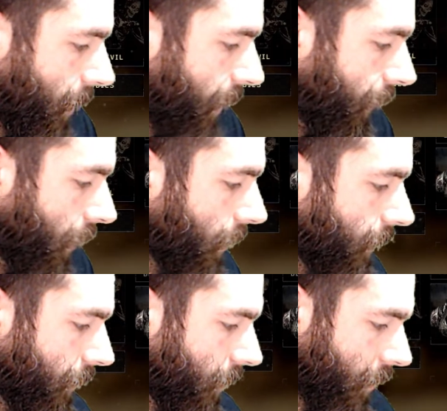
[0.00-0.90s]
feelings
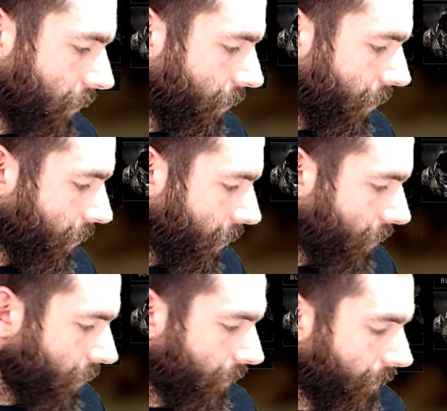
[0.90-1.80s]
for the controller,
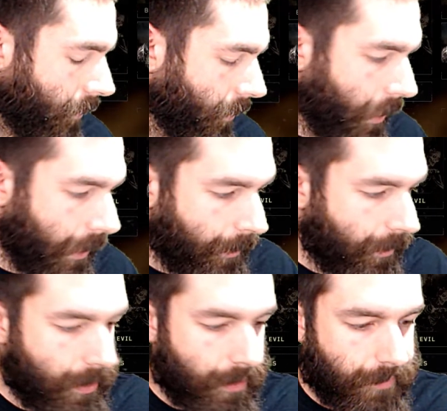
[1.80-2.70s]
though,
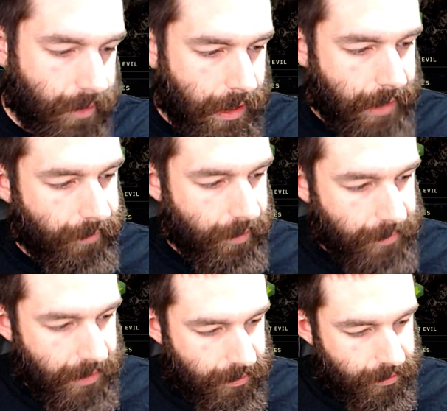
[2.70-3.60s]
they're heavily
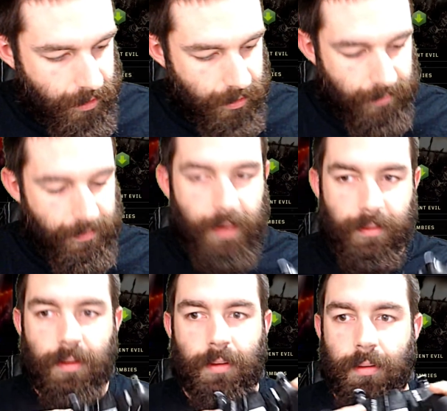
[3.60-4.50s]
mixed. I love having
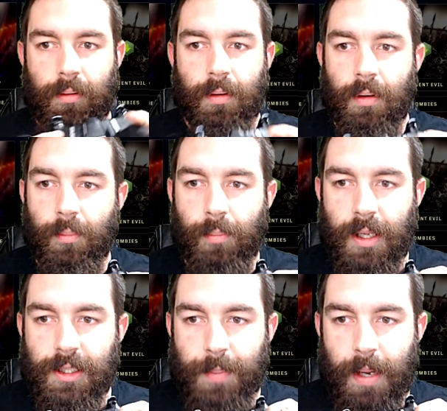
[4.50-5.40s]

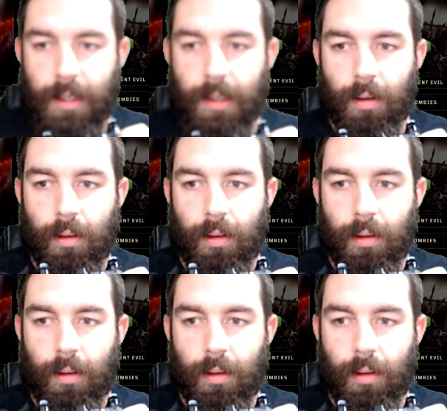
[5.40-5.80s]
buttons back here.